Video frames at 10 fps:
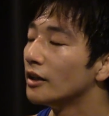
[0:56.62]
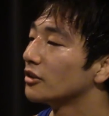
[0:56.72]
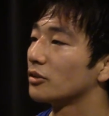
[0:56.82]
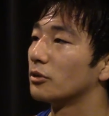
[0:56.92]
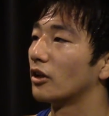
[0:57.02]

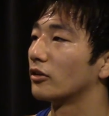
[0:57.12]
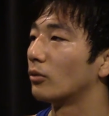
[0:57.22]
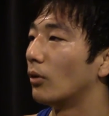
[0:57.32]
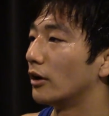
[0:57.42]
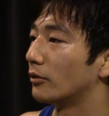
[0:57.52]
some of the other
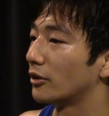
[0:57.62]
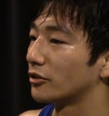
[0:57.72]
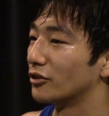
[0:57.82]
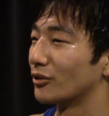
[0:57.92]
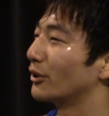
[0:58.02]
Hawaii
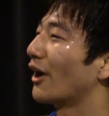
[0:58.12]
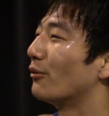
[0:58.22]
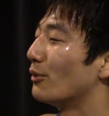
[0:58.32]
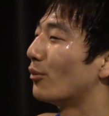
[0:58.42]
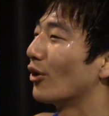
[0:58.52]
wrestlers. We
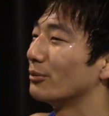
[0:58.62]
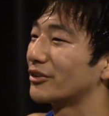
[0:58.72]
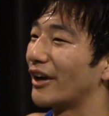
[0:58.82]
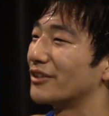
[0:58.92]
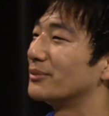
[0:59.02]
got one more
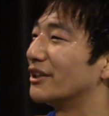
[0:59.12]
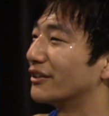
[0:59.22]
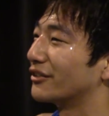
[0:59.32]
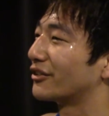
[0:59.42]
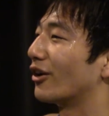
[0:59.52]
besides me
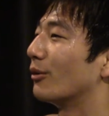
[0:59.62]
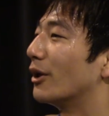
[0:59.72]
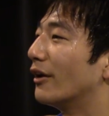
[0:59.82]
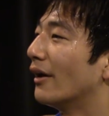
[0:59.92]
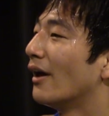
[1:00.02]
in this
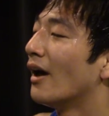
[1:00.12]
tournament,